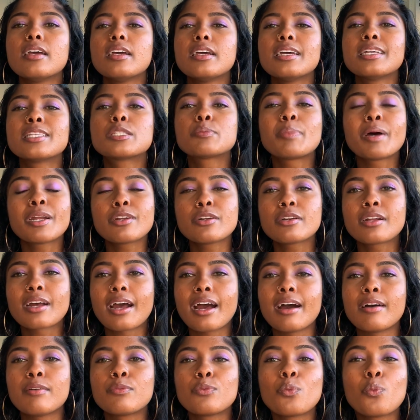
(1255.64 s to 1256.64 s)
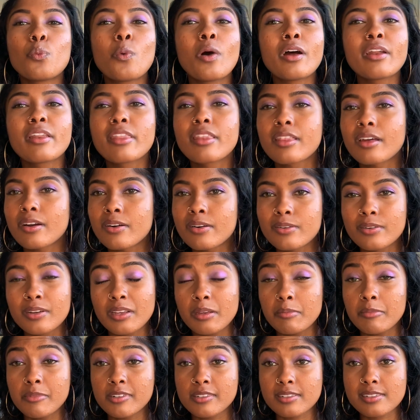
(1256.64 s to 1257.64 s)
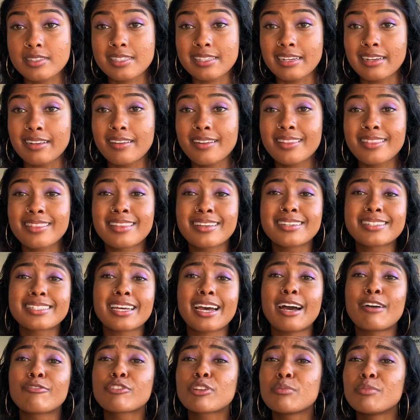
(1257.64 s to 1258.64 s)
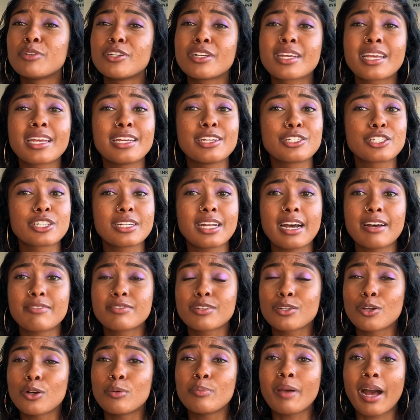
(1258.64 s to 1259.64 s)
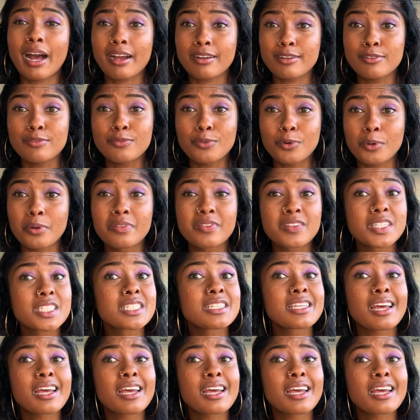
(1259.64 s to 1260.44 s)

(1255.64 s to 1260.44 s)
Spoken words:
It's better to have one thorough email sent than to have communication have to go back and forth